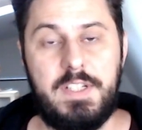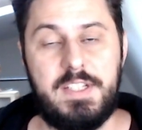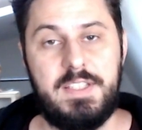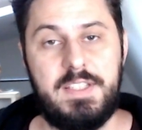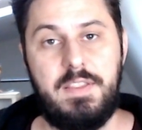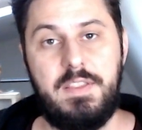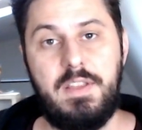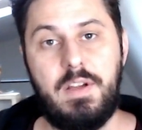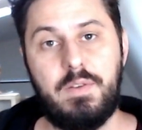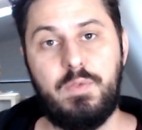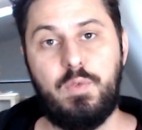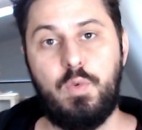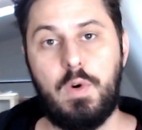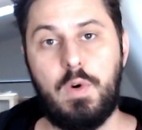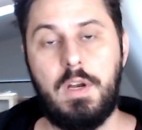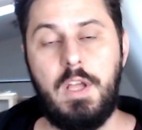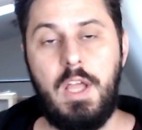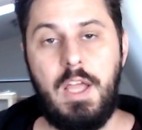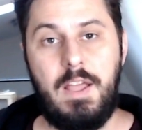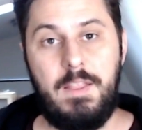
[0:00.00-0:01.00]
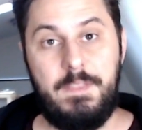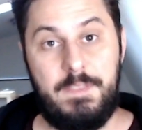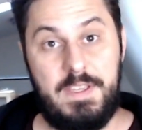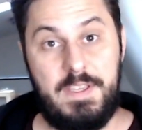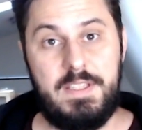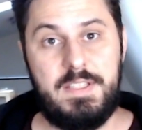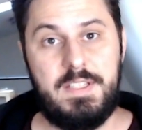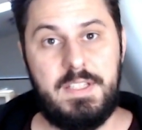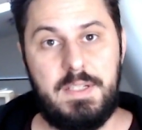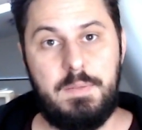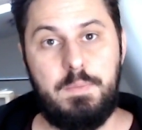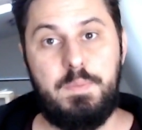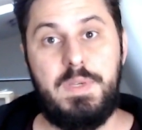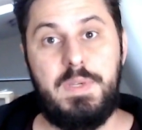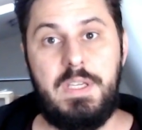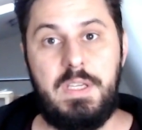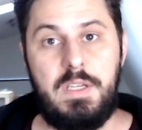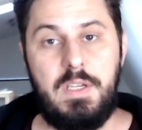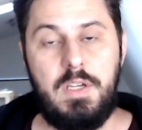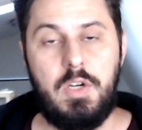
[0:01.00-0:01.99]
And therefore, these can
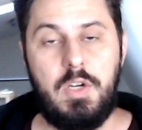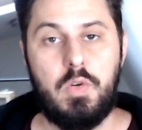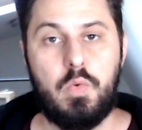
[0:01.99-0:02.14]
be